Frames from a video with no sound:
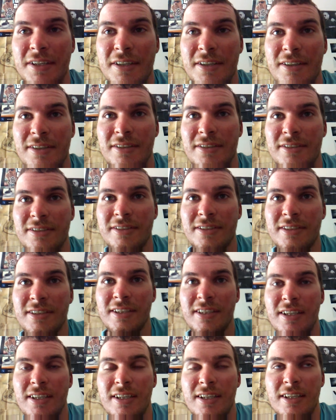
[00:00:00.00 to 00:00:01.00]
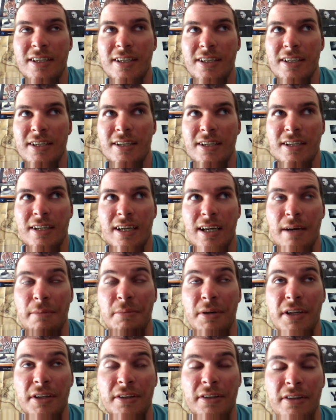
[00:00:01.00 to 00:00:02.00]
Because
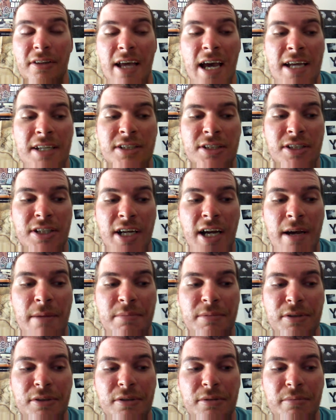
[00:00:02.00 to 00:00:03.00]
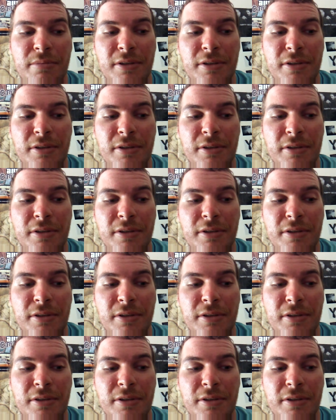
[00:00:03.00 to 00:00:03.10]
I'm on the last chapter,